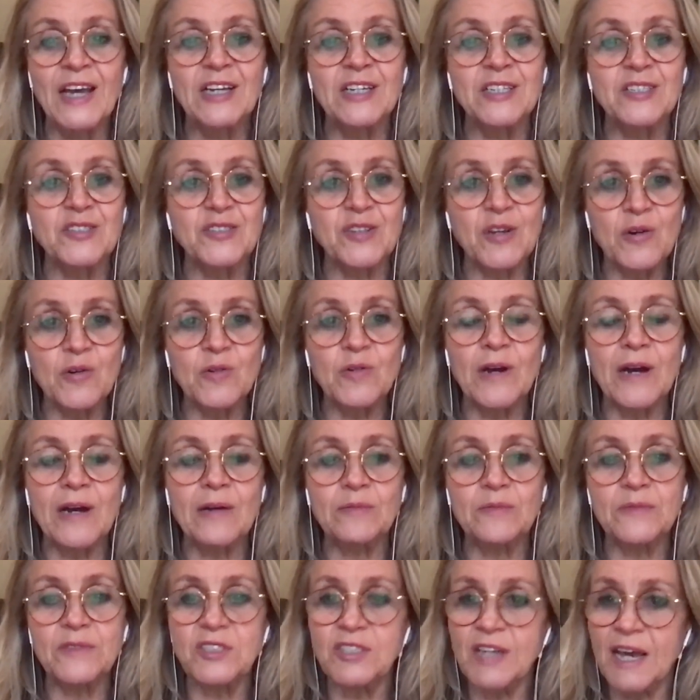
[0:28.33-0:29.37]
So,
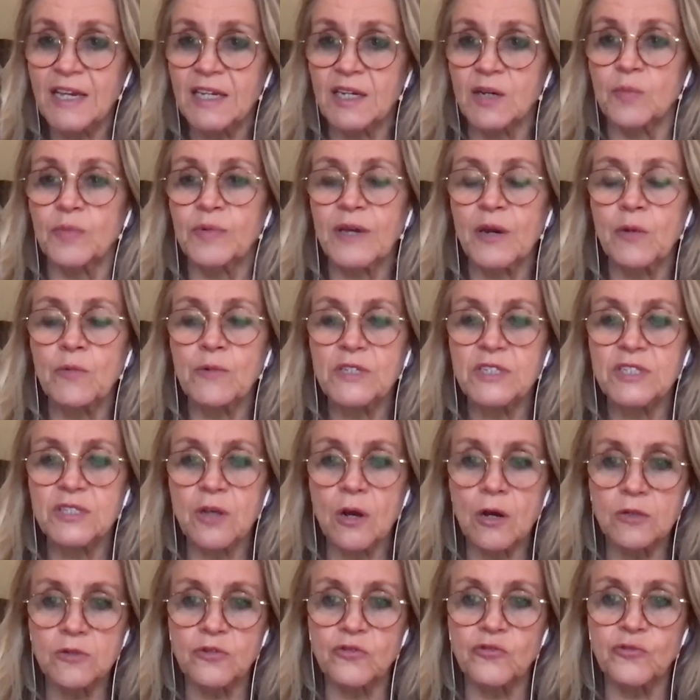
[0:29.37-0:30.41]
Jacob, can we
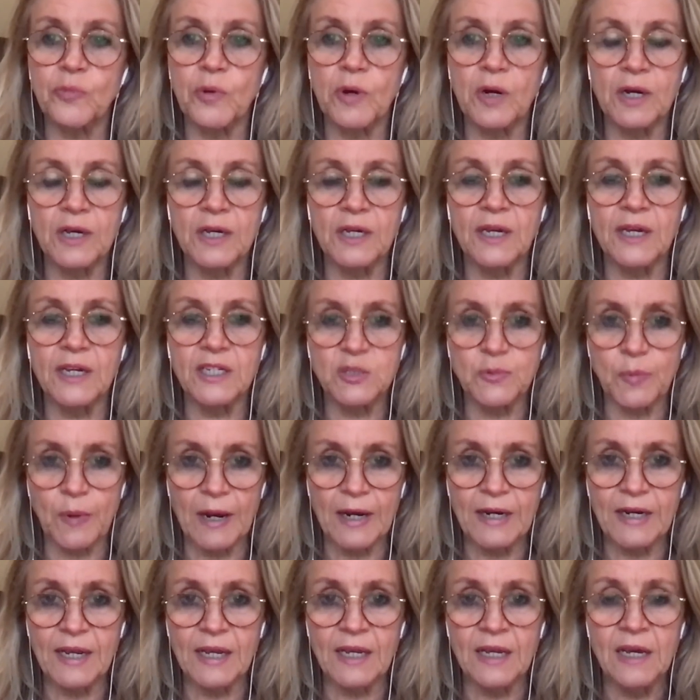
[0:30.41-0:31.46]
start off by
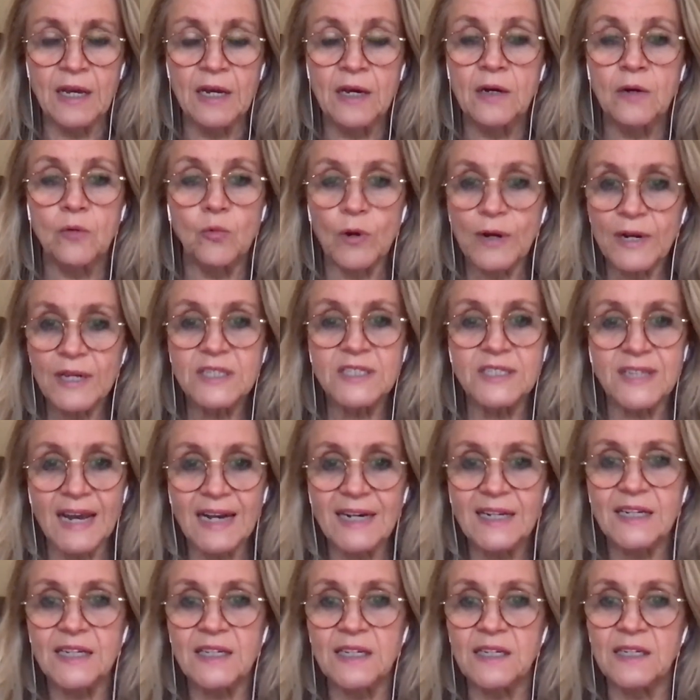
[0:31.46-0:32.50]
explaining what
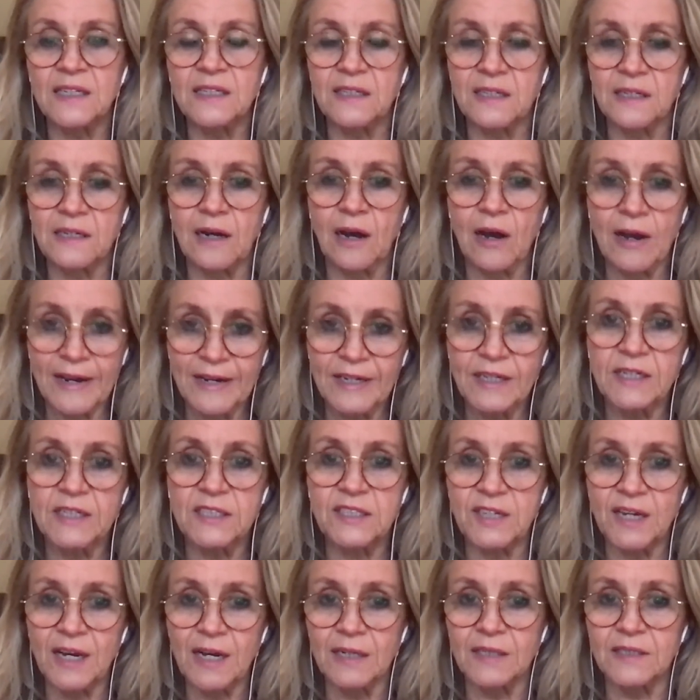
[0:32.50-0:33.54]
exactly Ionir
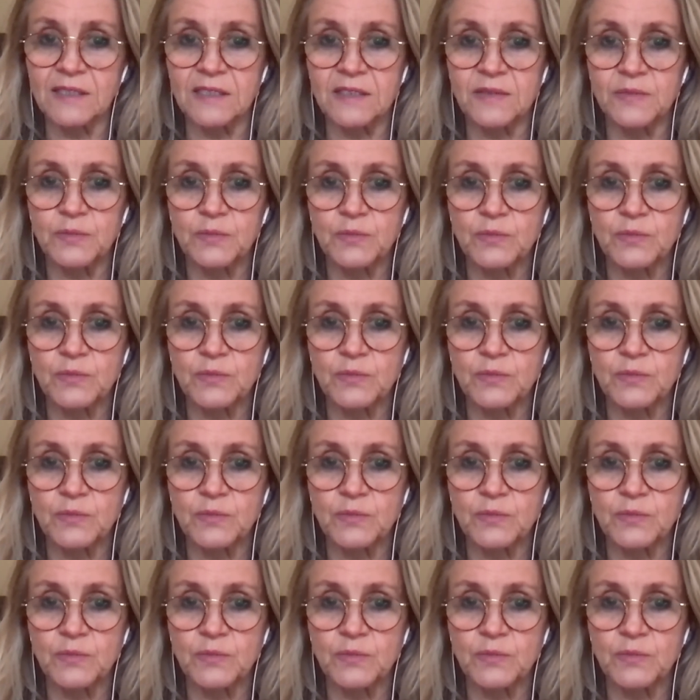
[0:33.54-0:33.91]
does?